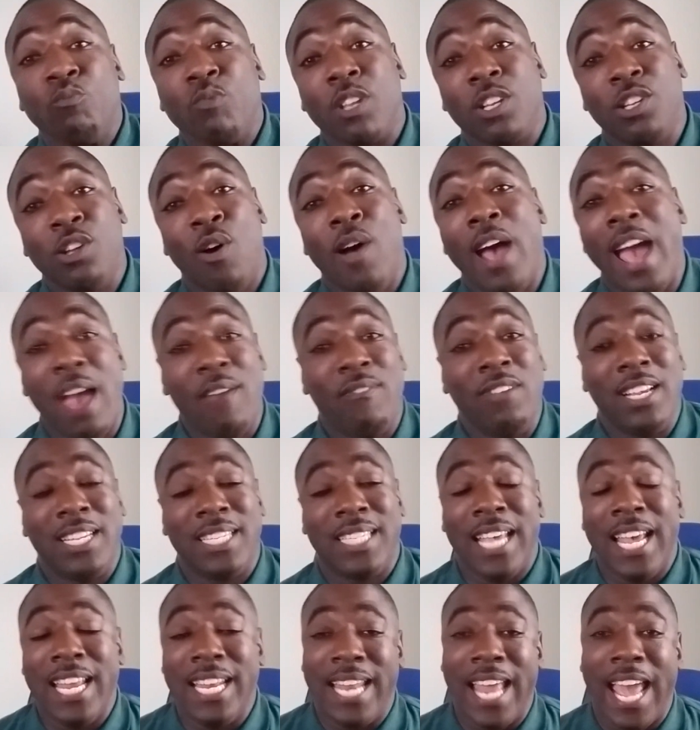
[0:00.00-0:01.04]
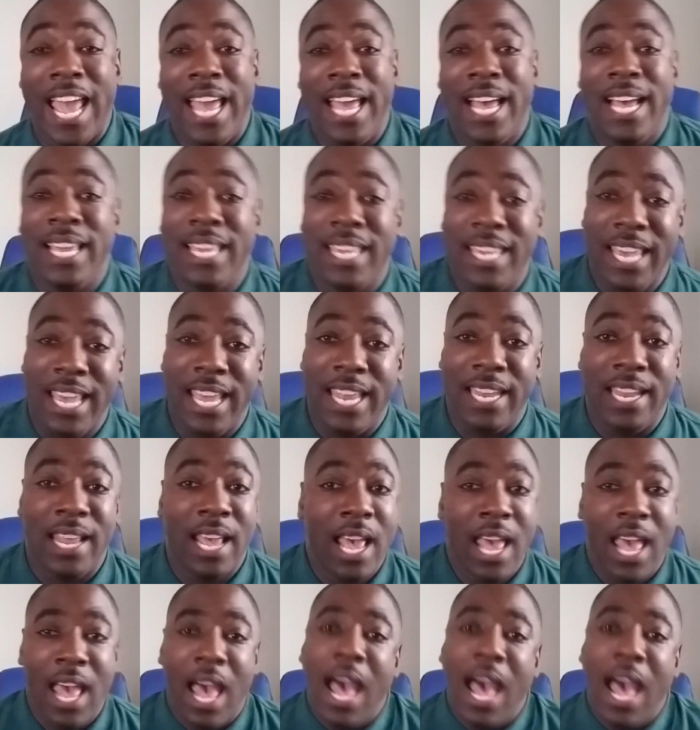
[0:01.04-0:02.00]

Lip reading: So having said that, again,